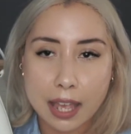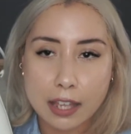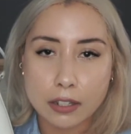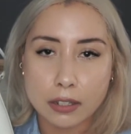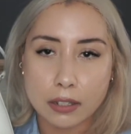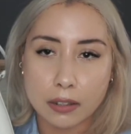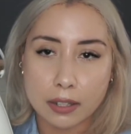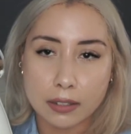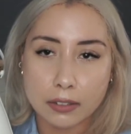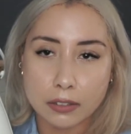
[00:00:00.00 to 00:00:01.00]
and
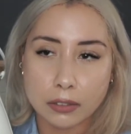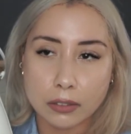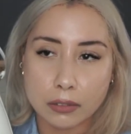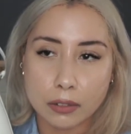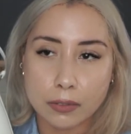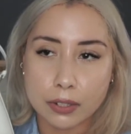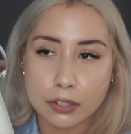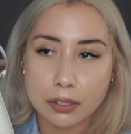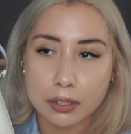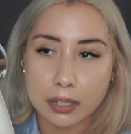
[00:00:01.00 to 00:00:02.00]
this
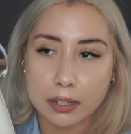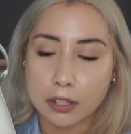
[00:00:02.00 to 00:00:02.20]
originally,